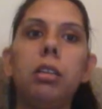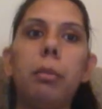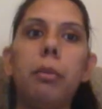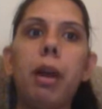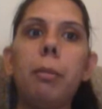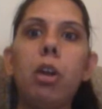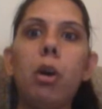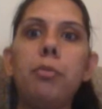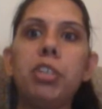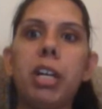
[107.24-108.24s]
The primary
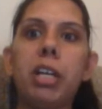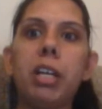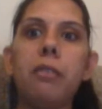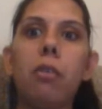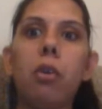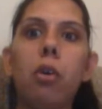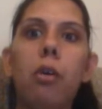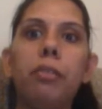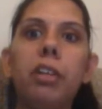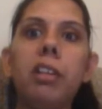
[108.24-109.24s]
objective
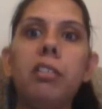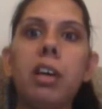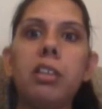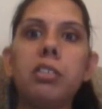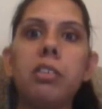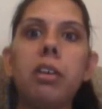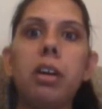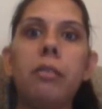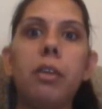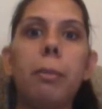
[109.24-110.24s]
of the disaster
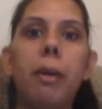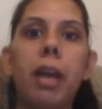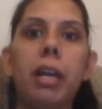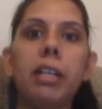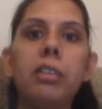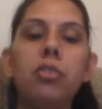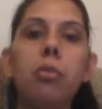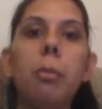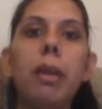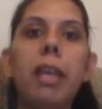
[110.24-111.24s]
recovery plan is
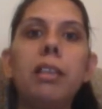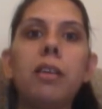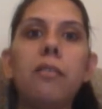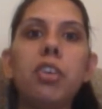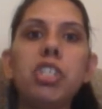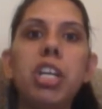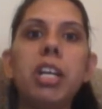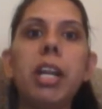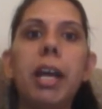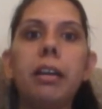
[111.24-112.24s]
to make
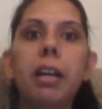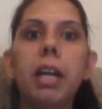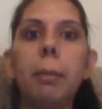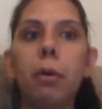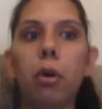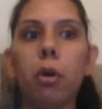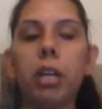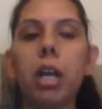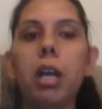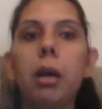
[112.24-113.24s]
sufficient agreed
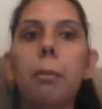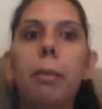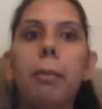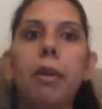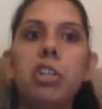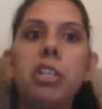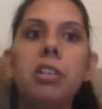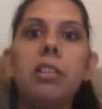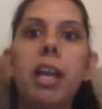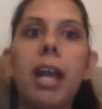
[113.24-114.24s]
upon
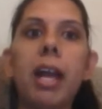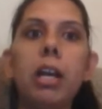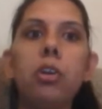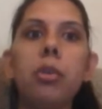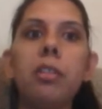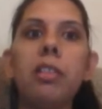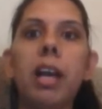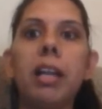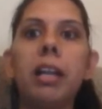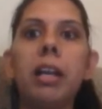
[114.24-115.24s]
preparations and to
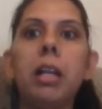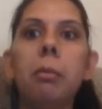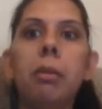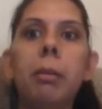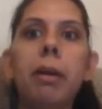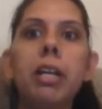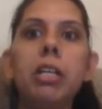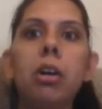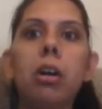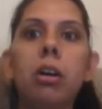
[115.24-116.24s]
design and
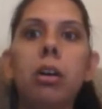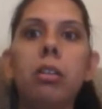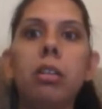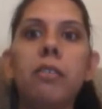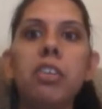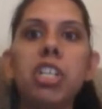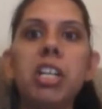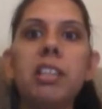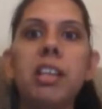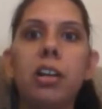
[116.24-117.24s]
implement a
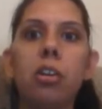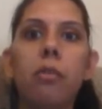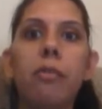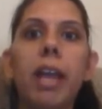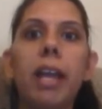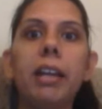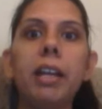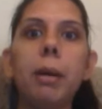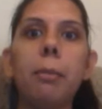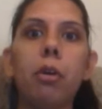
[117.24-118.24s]
sufficient set of
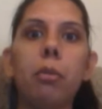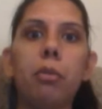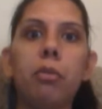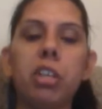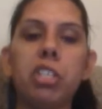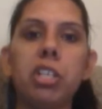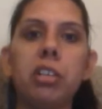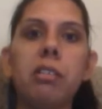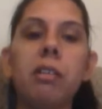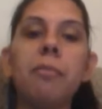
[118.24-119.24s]
agreed upon
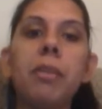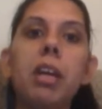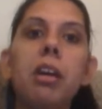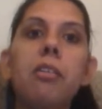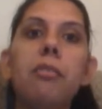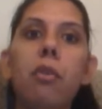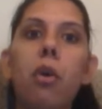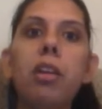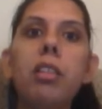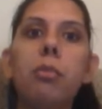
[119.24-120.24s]
procedures
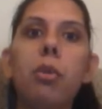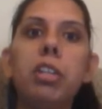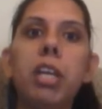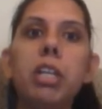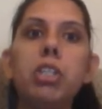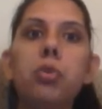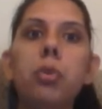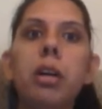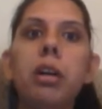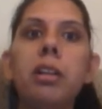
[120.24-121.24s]
for responding
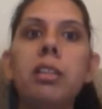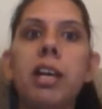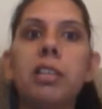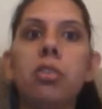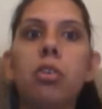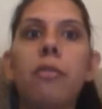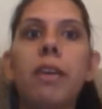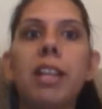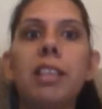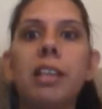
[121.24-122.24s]
to a disaster
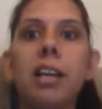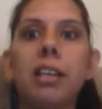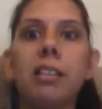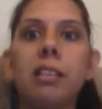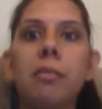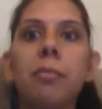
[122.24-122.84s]
of any size